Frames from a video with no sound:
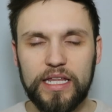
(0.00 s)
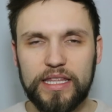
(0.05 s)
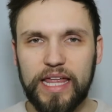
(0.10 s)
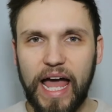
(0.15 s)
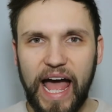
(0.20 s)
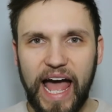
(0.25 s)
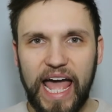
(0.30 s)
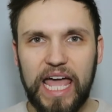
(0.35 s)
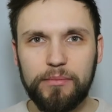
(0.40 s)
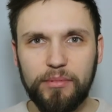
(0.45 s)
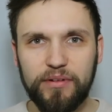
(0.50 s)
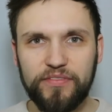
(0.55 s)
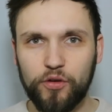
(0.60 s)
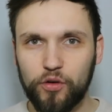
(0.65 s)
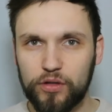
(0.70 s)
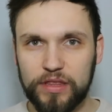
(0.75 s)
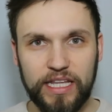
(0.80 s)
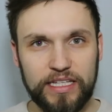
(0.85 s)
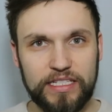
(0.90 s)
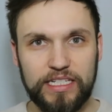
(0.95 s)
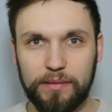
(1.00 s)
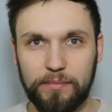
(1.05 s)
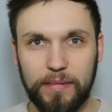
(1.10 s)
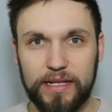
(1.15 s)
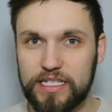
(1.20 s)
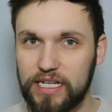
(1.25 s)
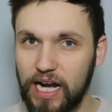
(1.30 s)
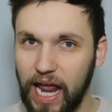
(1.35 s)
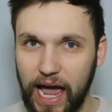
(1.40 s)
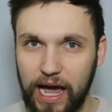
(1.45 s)
The aim of Authentic
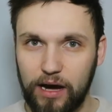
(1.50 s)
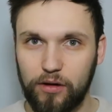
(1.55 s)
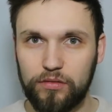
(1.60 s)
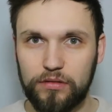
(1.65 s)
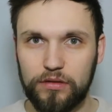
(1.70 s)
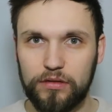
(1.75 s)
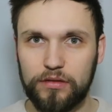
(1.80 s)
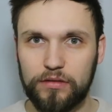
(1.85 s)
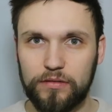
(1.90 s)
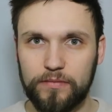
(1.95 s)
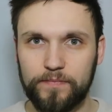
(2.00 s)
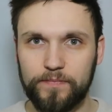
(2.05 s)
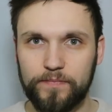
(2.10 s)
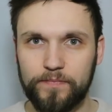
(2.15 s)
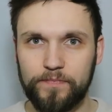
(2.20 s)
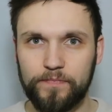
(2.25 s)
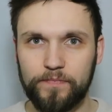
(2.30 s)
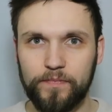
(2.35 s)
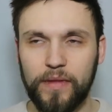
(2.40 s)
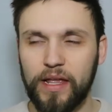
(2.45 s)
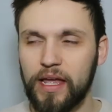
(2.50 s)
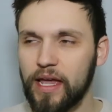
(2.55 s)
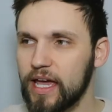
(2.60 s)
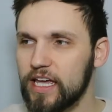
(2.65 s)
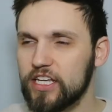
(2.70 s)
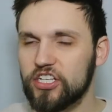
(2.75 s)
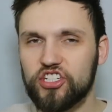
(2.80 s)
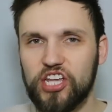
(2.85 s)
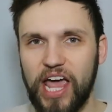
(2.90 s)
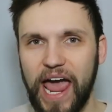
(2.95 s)
Mental Health
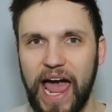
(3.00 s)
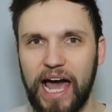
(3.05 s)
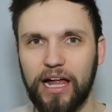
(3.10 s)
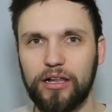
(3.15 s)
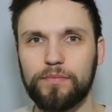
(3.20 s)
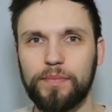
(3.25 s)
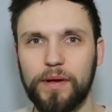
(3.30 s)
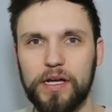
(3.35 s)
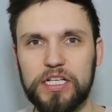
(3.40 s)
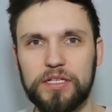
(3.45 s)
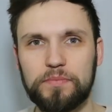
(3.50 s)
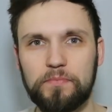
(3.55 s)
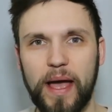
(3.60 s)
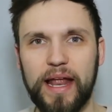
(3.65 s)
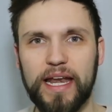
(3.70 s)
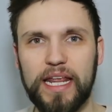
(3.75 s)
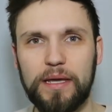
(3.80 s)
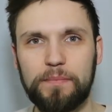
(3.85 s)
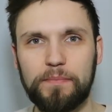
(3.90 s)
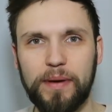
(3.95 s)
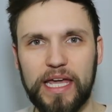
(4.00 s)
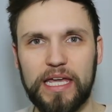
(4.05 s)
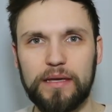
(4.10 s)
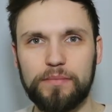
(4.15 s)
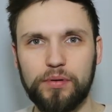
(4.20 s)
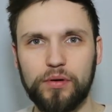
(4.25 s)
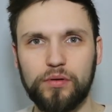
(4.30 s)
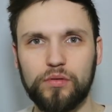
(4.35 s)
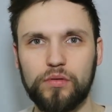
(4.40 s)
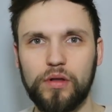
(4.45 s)
is to help as many
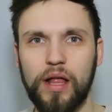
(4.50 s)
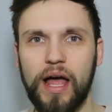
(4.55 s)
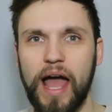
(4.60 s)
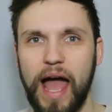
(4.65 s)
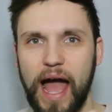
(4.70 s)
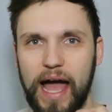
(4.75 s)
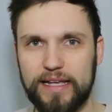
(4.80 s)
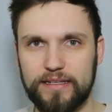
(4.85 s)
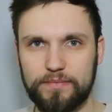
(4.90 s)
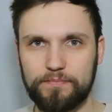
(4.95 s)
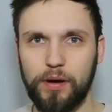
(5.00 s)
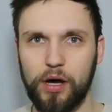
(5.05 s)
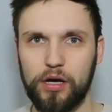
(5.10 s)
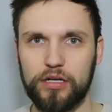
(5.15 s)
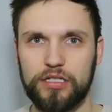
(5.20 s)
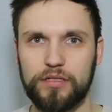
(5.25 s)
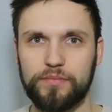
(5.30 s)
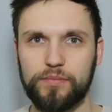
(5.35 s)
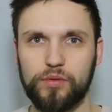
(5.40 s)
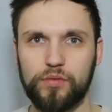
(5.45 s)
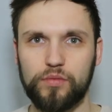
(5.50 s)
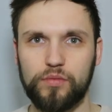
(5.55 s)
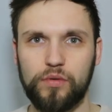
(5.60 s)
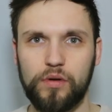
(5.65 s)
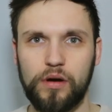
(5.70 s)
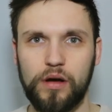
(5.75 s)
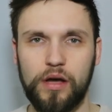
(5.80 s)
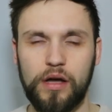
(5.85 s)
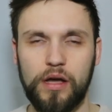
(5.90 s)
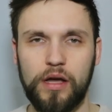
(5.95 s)
people as possible.
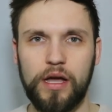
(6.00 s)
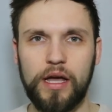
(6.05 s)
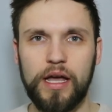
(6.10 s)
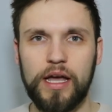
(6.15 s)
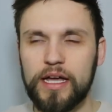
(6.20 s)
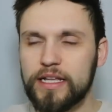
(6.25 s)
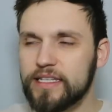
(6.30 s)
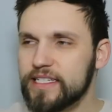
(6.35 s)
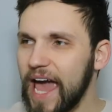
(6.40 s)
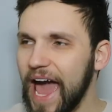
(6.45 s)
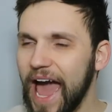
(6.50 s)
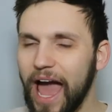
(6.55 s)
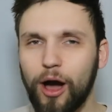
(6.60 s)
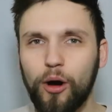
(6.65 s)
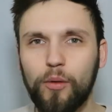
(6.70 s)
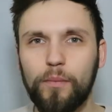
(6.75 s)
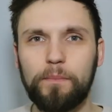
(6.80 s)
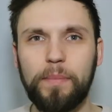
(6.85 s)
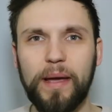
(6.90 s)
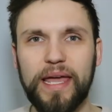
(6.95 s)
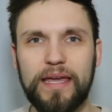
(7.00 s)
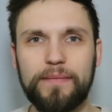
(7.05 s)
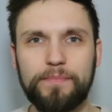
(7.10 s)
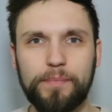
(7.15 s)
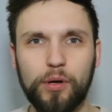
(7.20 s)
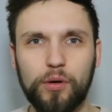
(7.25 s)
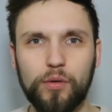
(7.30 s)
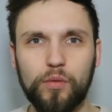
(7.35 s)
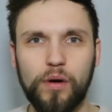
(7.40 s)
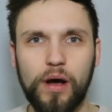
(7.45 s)
To help
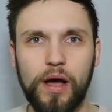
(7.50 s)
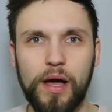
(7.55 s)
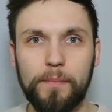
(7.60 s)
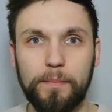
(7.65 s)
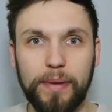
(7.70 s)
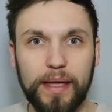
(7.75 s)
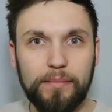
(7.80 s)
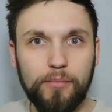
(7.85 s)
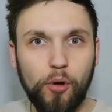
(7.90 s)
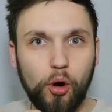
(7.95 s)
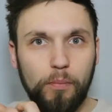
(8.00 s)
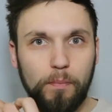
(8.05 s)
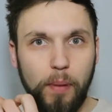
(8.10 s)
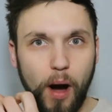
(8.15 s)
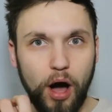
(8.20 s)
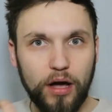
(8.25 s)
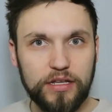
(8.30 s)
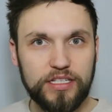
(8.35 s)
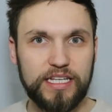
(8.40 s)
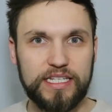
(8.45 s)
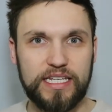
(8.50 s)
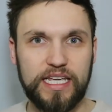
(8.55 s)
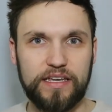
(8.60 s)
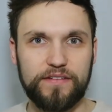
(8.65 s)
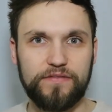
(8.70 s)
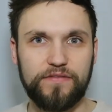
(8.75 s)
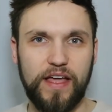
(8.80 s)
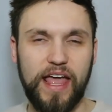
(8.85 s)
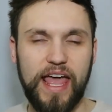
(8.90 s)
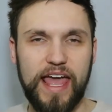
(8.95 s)
people be more
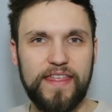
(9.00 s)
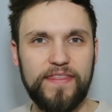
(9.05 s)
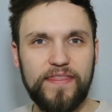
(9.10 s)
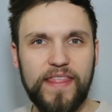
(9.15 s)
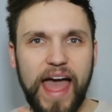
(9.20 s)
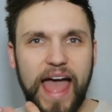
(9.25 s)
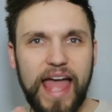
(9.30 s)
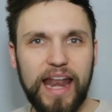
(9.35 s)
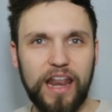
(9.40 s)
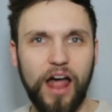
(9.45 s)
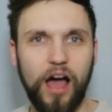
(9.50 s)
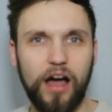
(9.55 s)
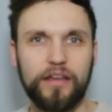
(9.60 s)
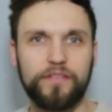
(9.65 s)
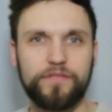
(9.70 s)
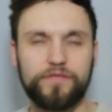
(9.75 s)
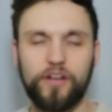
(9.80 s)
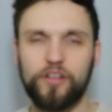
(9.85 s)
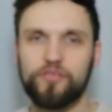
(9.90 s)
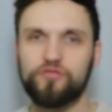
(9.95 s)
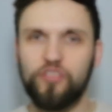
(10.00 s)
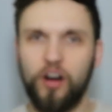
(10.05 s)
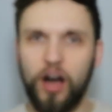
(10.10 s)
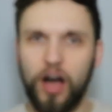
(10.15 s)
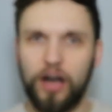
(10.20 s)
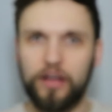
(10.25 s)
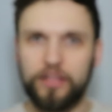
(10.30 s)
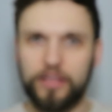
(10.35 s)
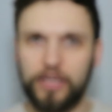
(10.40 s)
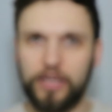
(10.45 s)
positive in their life
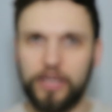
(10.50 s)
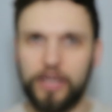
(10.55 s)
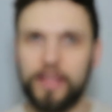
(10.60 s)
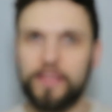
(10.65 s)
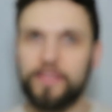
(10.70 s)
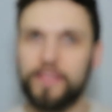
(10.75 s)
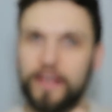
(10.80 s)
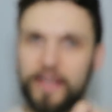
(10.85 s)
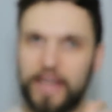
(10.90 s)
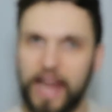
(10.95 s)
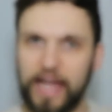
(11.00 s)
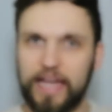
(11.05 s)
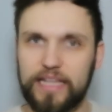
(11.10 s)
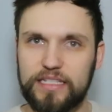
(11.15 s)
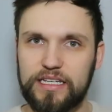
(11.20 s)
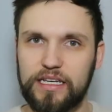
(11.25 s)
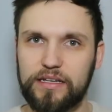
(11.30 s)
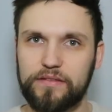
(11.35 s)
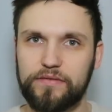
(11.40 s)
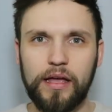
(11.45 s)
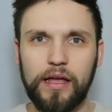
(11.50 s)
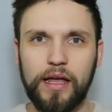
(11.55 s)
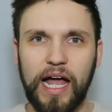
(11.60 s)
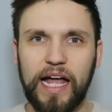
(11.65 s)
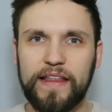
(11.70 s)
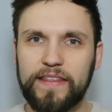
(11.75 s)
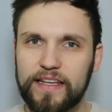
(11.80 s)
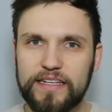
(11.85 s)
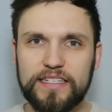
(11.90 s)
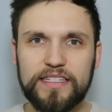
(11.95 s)
rather than negative.
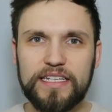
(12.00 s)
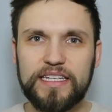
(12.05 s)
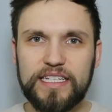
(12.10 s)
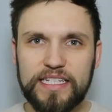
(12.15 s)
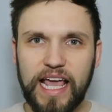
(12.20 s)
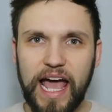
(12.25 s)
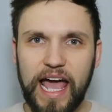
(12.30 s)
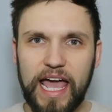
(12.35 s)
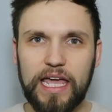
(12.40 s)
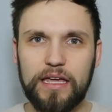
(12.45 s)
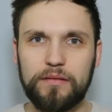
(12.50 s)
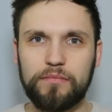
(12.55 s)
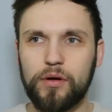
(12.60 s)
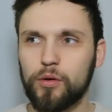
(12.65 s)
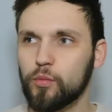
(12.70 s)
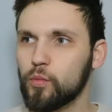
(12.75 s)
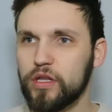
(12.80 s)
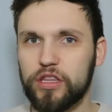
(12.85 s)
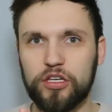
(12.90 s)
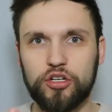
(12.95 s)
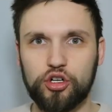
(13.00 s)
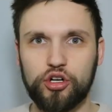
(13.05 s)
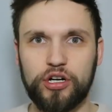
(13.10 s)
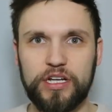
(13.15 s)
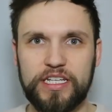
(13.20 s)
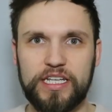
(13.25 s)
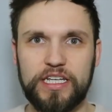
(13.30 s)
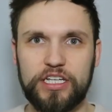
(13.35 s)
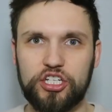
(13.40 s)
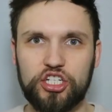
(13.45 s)
And that's the same with
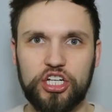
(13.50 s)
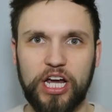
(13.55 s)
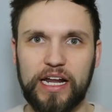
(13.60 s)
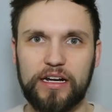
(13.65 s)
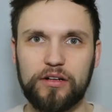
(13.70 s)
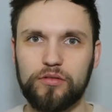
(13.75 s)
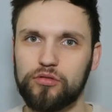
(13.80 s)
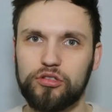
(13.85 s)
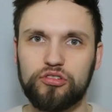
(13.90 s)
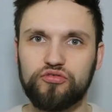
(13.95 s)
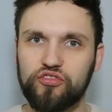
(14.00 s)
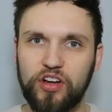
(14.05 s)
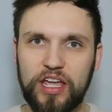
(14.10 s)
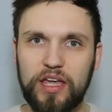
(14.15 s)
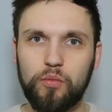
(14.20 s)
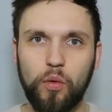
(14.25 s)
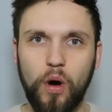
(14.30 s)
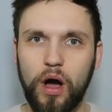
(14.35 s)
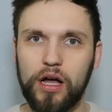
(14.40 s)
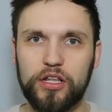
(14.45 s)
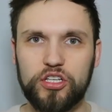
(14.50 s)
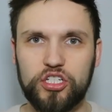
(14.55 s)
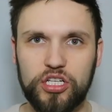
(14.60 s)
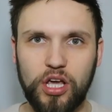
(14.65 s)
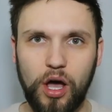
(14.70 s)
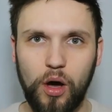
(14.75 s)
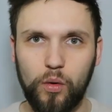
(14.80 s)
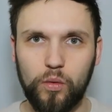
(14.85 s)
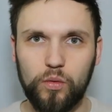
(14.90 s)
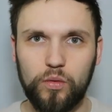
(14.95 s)
Chris's channel, The Rewired
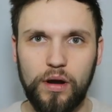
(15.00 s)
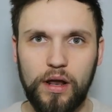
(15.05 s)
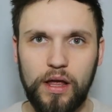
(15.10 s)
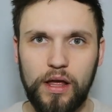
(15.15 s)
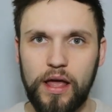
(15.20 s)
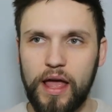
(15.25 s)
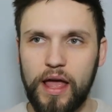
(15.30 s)
Soul.